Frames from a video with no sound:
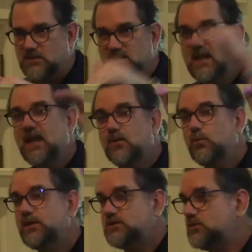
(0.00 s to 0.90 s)
is, can
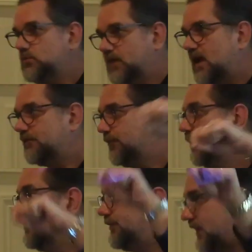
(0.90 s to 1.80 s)
we do that for
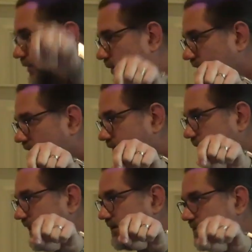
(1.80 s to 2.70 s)
the federal
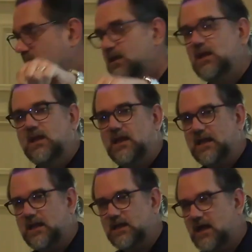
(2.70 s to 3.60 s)
government?
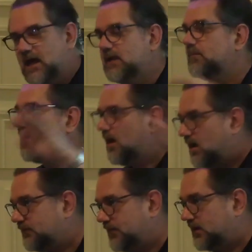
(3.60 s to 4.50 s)
And I am
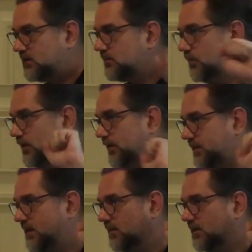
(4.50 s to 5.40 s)
confident we're going to
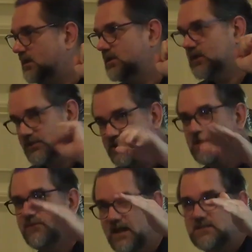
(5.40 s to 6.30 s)
be able to
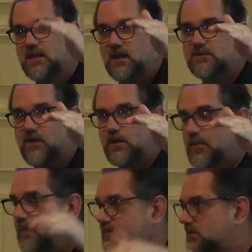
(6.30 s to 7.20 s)
achieve that 10x value
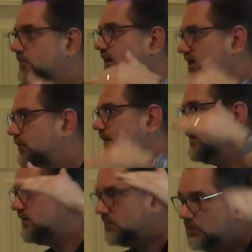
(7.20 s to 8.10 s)
proposition because we've
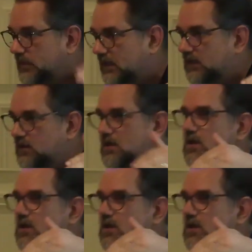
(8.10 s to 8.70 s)
been doing it